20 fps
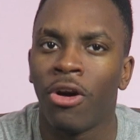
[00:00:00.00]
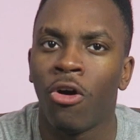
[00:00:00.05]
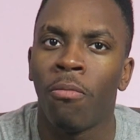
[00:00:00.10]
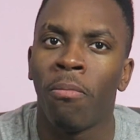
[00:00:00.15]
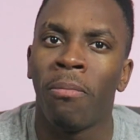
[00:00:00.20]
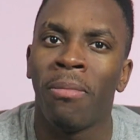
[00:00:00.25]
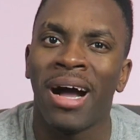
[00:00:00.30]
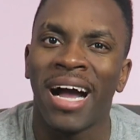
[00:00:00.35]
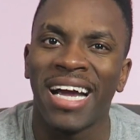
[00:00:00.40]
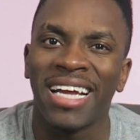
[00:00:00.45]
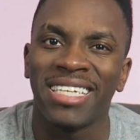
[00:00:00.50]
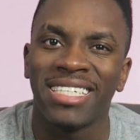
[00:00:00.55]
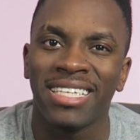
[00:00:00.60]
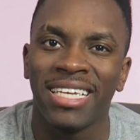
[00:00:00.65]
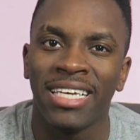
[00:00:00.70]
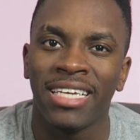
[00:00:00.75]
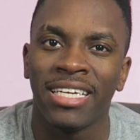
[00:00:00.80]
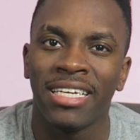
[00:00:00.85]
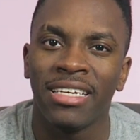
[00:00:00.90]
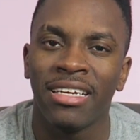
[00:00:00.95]
but on my
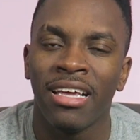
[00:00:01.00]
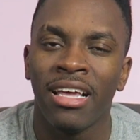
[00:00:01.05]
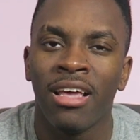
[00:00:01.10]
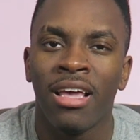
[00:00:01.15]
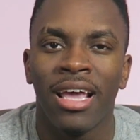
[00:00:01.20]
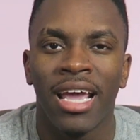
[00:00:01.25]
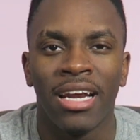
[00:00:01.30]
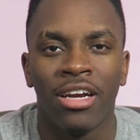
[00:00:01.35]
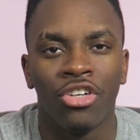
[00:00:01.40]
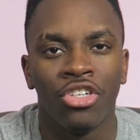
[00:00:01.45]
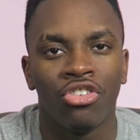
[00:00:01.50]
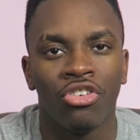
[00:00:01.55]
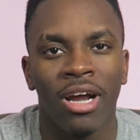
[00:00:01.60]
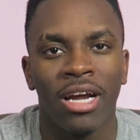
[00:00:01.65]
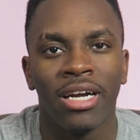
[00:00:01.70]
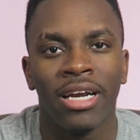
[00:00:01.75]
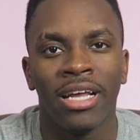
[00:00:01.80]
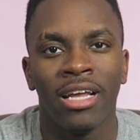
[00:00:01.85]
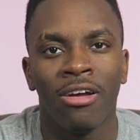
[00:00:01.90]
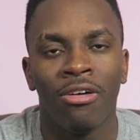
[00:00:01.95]
skin. And the
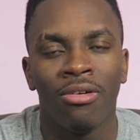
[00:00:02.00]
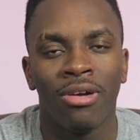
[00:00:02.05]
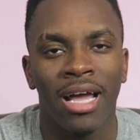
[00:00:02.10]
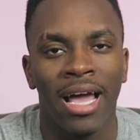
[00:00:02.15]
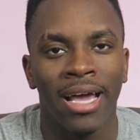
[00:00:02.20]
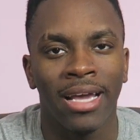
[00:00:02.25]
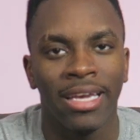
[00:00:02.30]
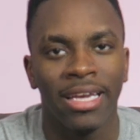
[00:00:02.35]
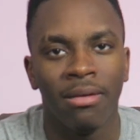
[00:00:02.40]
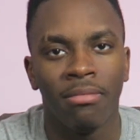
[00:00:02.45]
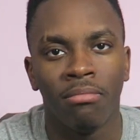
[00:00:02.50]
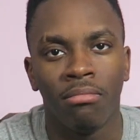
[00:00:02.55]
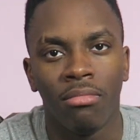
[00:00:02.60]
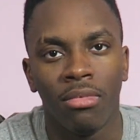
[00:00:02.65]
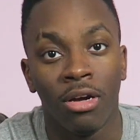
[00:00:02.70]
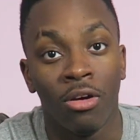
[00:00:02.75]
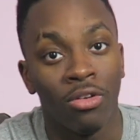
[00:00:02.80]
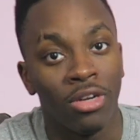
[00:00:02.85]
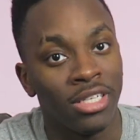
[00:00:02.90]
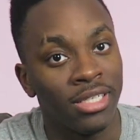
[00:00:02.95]
dry down, I get
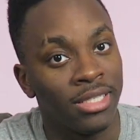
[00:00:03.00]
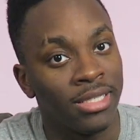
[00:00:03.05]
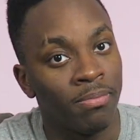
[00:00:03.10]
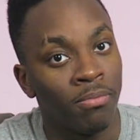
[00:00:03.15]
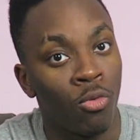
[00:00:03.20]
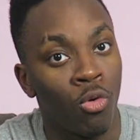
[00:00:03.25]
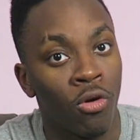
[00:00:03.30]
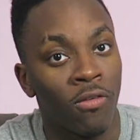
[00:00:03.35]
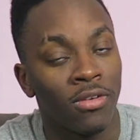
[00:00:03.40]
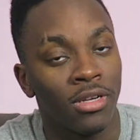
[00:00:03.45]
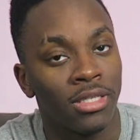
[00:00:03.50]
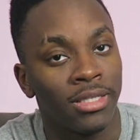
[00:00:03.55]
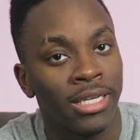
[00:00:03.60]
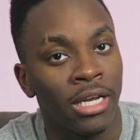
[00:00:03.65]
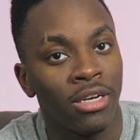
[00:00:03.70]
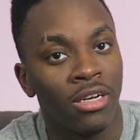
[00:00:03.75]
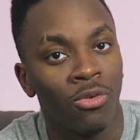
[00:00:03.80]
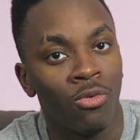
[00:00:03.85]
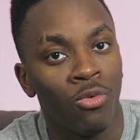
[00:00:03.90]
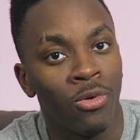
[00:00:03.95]
on this more of a
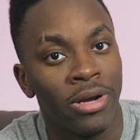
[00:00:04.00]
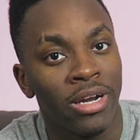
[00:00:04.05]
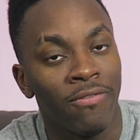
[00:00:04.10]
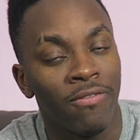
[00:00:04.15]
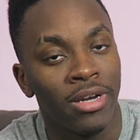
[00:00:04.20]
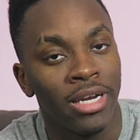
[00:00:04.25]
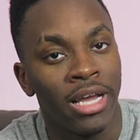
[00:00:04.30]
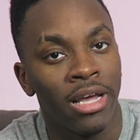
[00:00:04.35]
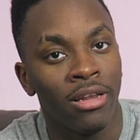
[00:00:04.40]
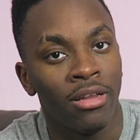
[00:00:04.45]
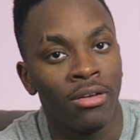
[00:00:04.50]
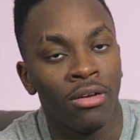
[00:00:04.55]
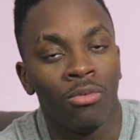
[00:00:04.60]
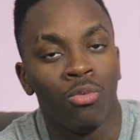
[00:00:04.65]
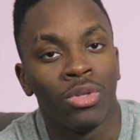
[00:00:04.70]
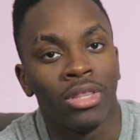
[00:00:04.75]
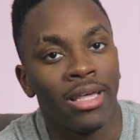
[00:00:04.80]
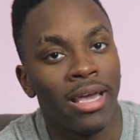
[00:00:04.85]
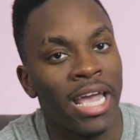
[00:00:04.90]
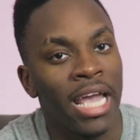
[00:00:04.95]
sandalwood and vanilla
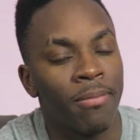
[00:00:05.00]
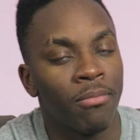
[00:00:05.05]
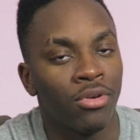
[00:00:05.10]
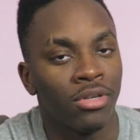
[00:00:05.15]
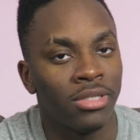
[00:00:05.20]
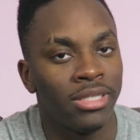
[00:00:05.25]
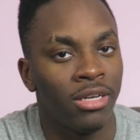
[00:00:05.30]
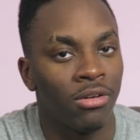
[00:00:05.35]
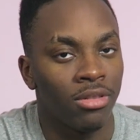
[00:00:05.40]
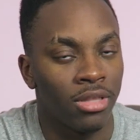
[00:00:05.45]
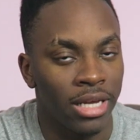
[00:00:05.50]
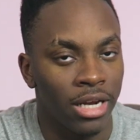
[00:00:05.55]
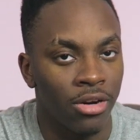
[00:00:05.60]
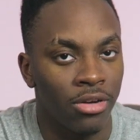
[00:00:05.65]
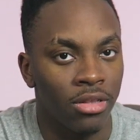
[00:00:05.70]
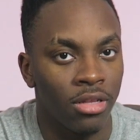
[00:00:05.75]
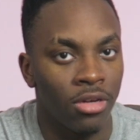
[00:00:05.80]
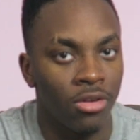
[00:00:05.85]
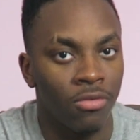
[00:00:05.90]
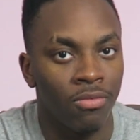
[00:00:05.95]
with the amber still
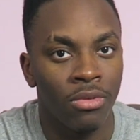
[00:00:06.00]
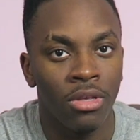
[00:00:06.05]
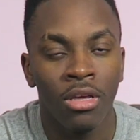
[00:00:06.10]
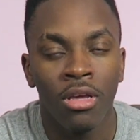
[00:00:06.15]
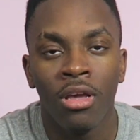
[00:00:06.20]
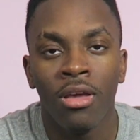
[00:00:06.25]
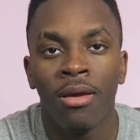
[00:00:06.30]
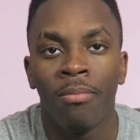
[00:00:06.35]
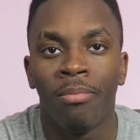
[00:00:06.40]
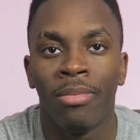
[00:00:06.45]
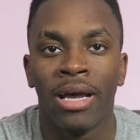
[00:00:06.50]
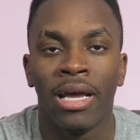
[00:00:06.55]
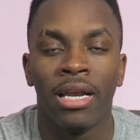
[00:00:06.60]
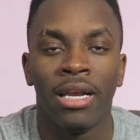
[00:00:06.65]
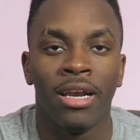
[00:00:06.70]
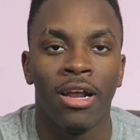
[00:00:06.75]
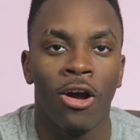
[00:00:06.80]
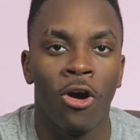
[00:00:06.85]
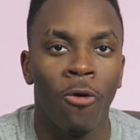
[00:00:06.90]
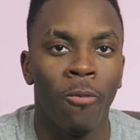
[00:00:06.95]
there though. But
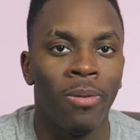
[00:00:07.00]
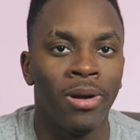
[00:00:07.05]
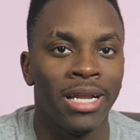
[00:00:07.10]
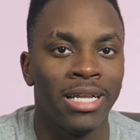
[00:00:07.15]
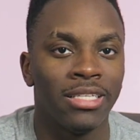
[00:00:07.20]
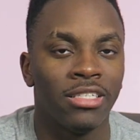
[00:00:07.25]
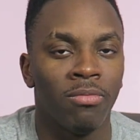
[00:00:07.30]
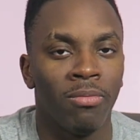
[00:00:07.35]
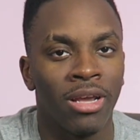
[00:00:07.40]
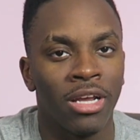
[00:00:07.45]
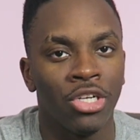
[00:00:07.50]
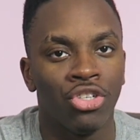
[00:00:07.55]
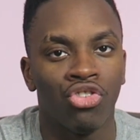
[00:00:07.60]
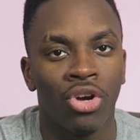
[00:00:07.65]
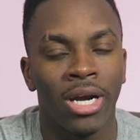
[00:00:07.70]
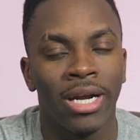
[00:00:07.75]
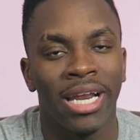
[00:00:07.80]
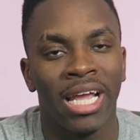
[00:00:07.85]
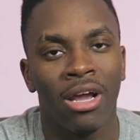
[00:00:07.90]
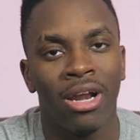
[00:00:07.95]
in the opening to mid
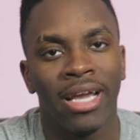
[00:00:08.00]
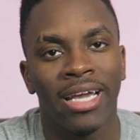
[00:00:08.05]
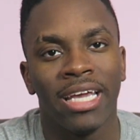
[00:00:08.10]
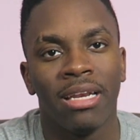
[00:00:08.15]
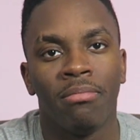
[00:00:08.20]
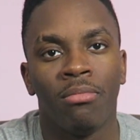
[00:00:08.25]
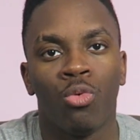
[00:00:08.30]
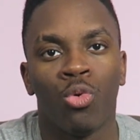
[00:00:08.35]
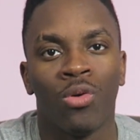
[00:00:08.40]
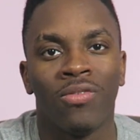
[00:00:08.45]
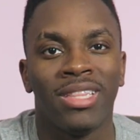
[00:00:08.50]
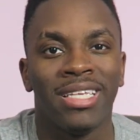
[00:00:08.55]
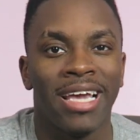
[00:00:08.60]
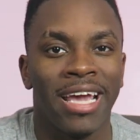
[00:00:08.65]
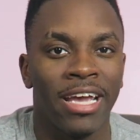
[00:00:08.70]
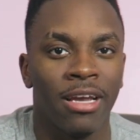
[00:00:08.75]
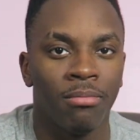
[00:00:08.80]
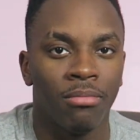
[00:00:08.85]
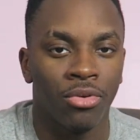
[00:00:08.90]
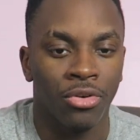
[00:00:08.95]
dry down, I get more of the
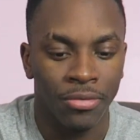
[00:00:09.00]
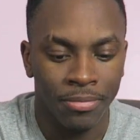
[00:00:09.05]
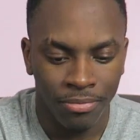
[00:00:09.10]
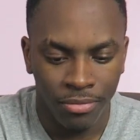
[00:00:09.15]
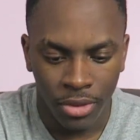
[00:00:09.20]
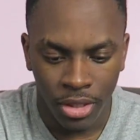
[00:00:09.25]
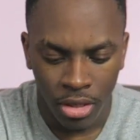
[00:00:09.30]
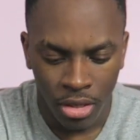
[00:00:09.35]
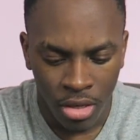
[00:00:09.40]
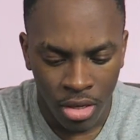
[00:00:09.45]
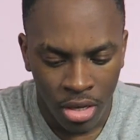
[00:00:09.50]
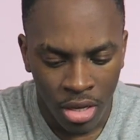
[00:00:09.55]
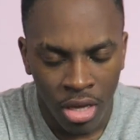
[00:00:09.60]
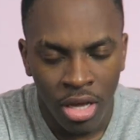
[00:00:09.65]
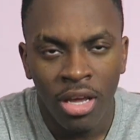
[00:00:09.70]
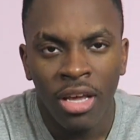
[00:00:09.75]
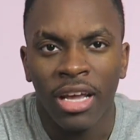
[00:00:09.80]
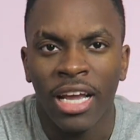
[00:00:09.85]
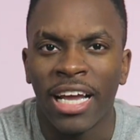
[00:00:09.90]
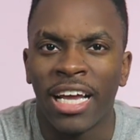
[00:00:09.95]
amber.
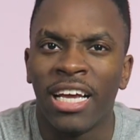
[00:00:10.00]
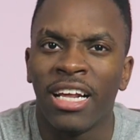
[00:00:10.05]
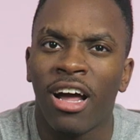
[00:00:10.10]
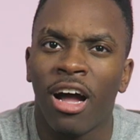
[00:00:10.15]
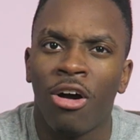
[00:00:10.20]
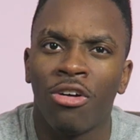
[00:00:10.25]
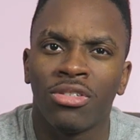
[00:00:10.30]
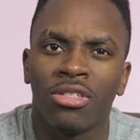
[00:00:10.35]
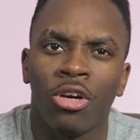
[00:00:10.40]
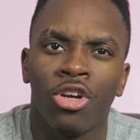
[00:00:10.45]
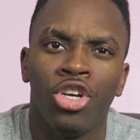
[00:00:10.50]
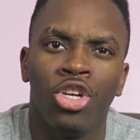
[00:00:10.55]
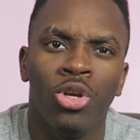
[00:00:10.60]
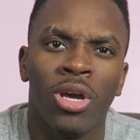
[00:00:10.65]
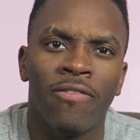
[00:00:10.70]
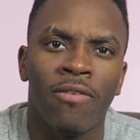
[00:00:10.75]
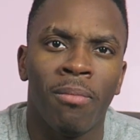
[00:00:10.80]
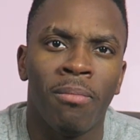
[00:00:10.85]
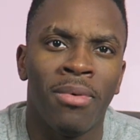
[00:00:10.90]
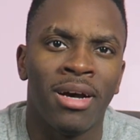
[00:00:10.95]
And also you do
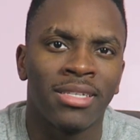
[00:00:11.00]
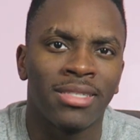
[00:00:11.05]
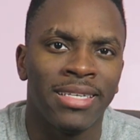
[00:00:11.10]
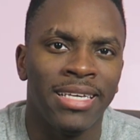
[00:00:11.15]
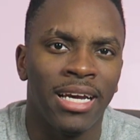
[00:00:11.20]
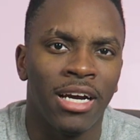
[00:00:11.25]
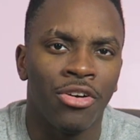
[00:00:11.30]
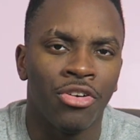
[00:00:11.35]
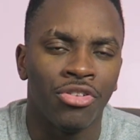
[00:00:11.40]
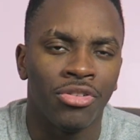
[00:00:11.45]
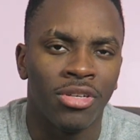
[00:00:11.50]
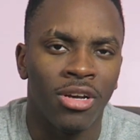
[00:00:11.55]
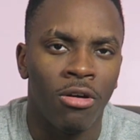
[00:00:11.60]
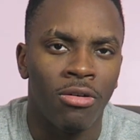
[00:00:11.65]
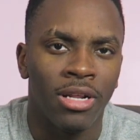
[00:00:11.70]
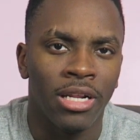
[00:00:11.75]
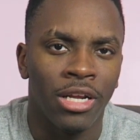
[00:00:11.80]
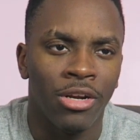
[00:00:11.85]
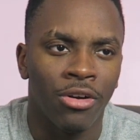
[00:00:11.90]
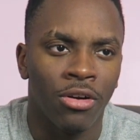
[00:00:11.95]
have a musky
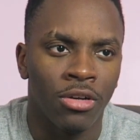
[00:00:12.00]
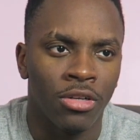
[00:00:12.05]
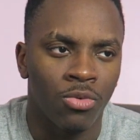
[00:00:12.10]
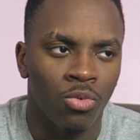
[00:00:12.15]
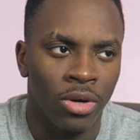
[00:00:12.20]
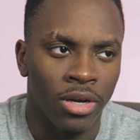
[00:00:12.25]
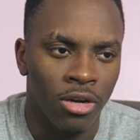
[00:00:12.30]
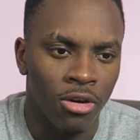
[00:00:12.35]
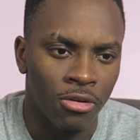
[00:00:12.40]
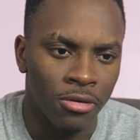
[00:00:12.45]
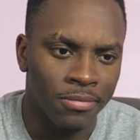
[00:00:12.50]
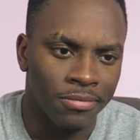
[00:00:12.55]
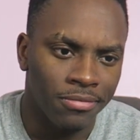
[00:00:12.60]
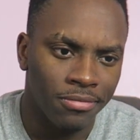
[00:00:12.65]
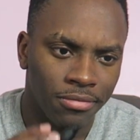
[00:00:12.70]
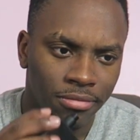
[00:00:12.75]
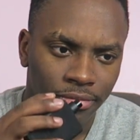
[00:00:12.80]
undertone in here as well.